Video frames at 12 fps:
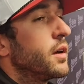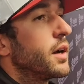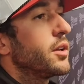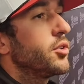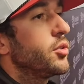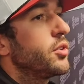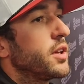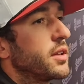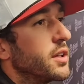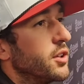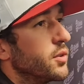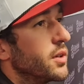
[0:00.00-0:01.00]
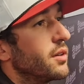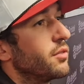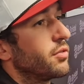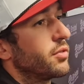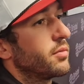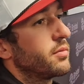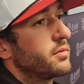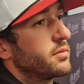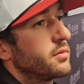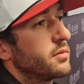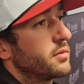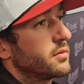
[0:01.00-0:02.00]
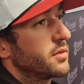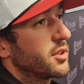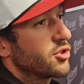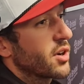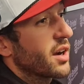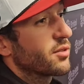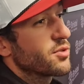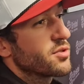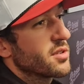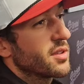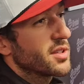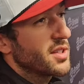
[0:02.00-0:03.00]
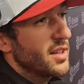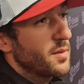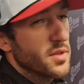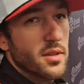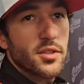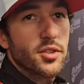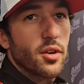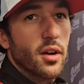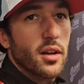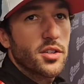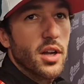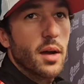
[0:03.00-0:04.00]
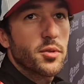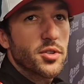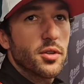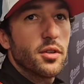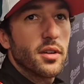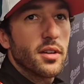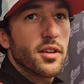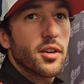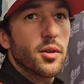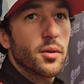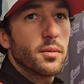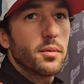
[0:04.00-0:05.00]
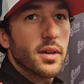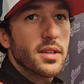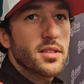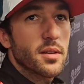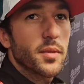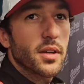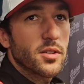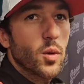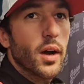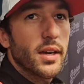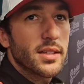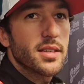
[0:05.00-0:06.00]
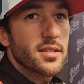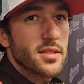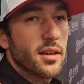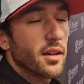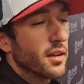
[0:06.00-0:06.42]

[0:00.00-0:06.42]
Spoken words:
I do think that you give the drivers and the teams in this garage an opportunity to go at something twice,